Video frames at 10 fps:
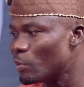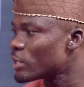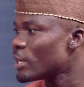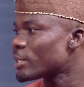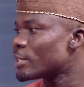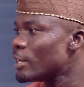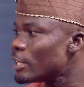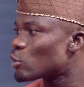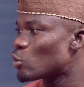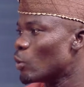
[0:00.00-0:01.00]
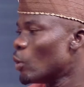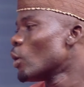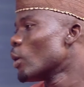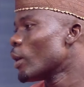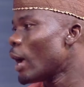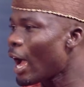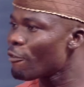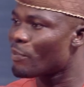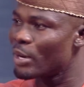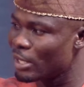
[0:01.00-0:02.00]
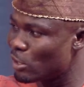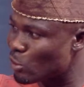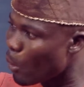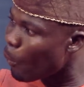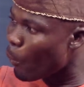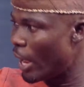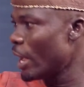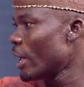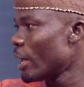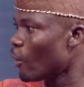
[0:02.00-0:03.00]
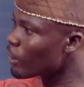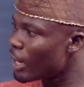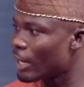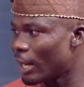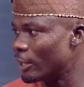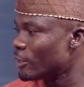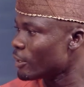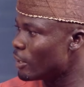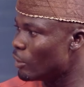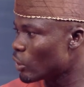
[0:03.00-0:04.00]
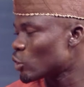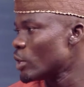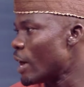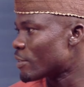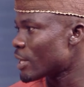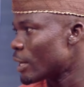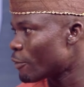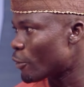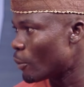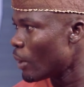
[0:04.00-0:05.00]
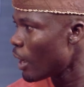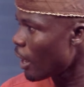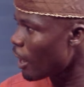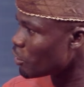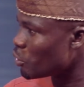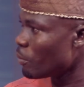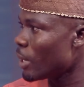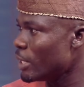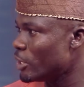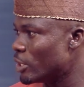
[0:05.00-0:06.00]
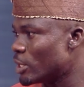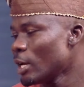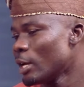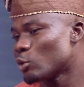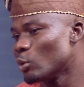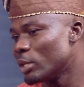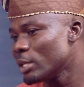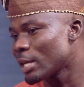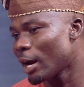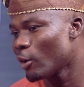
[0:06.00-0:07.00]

business needs to have presence somewhere other than the location you have started from. How do you manage it? So these are